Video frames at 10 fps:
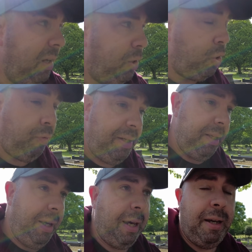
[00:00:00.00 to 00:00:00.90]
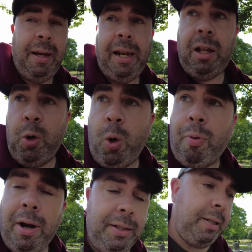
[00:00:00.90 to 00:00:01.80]
Just recently, in a local
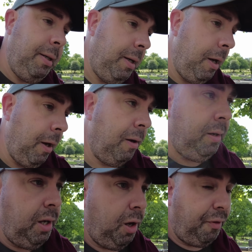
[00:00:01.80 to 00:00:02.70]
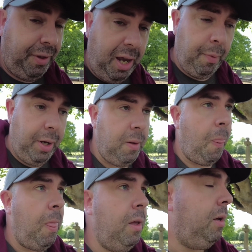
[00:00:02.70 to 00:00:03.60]
press of the area,
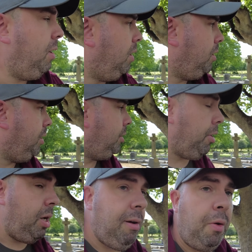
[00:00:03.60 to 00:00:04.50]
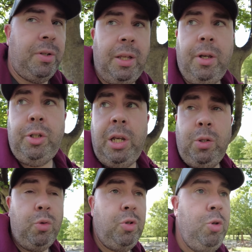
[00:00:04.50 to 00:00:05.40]
she turned around and said that she
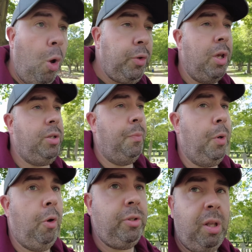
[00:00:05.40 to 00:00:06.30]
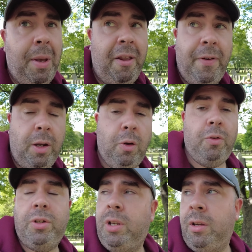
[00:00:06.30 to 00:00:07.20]
does not support the benefit
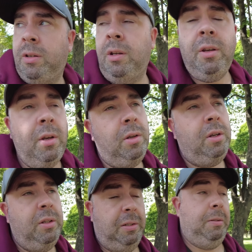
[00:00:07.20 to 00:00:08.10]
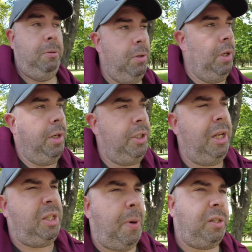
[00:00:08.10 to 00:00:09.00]
cuts. She
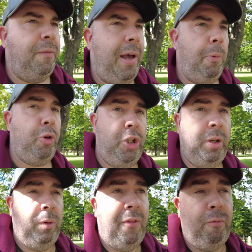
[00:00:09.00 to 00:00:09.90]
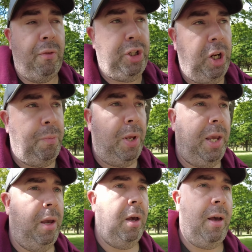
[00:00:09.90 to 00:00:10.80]
didn't specify whether she'd
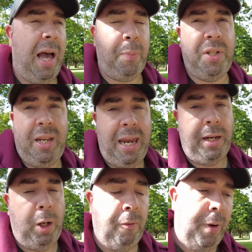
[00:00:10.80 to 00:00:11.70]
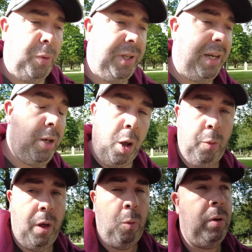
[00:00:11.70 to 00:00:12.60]
be abstaining or voting no,
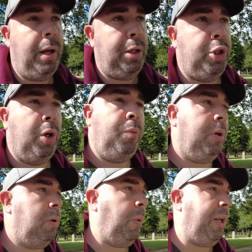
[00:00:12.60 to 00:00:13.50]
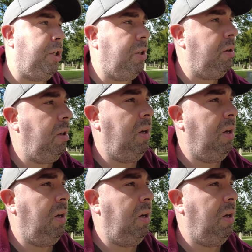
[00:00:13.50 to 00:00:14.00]
though, in June, which,